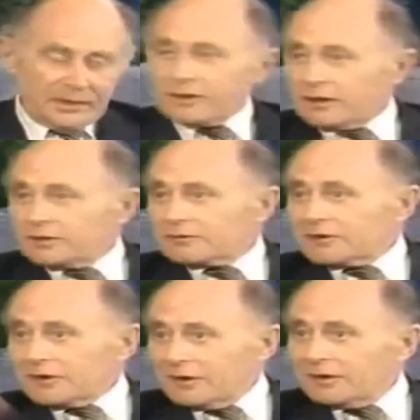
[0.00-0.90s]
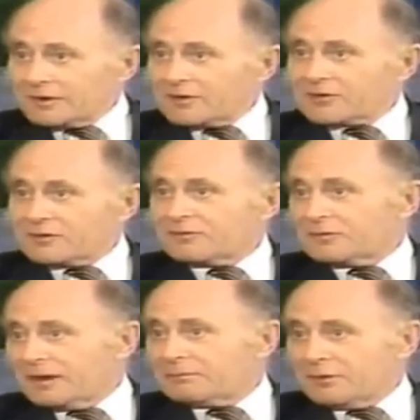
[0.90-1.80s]
And then you've got the long history
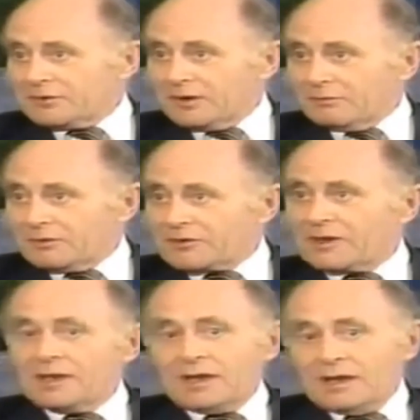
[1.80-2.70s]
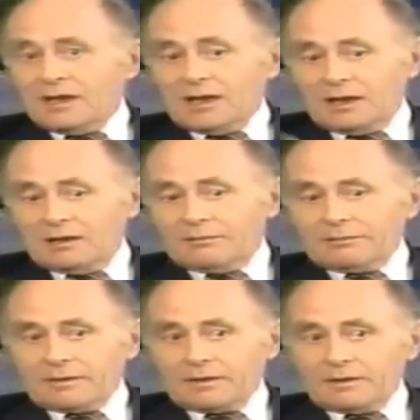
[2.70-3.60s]
from that point onwards,
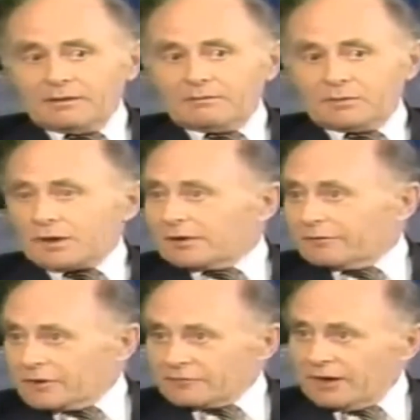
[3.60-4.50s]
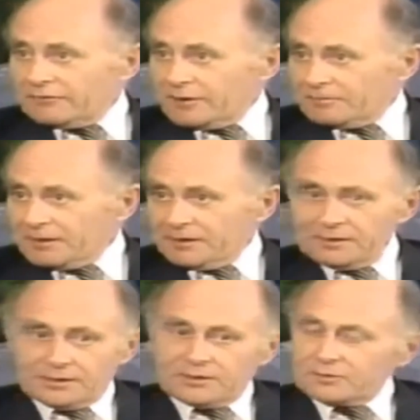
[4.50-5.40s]
how we got the first 5-year plan,
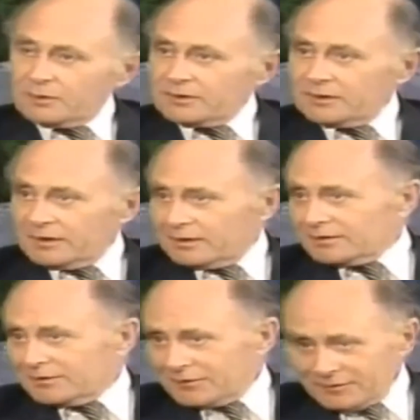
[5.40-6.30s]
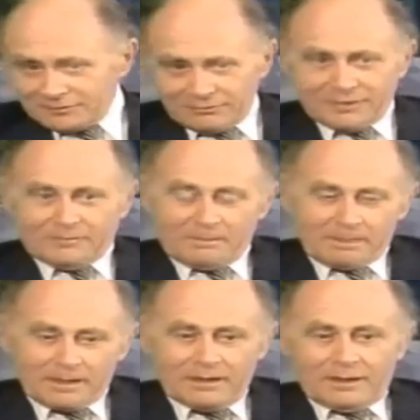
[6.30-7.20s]
1929, 1933.
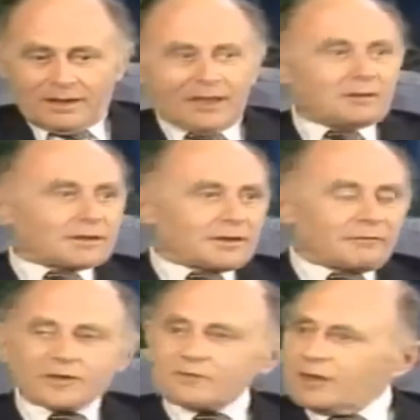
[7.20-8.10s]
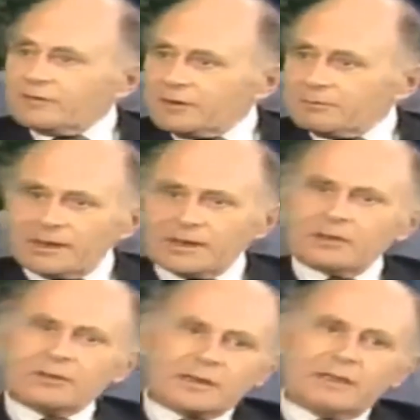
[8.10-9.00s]
I look at the first 5-year plan, I
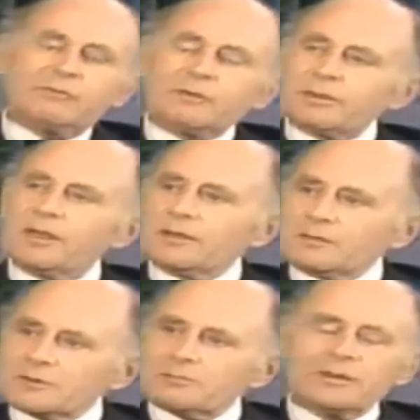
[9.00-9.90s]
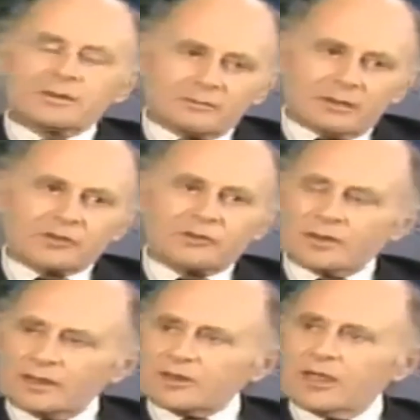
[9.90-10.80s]
look at every plant that was built in Russia at
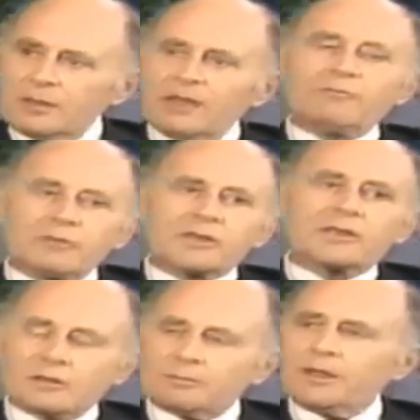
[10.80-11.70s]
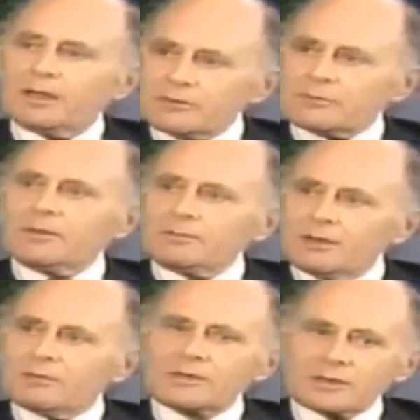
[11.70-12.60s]
that time. Every single plant was built
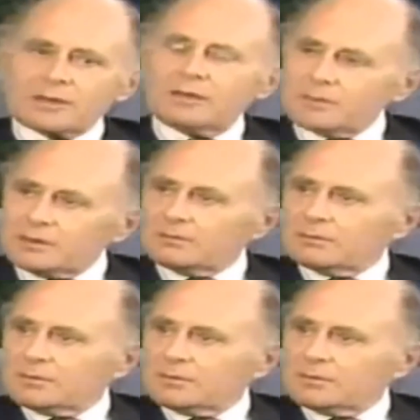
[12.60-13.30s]
by a Western company.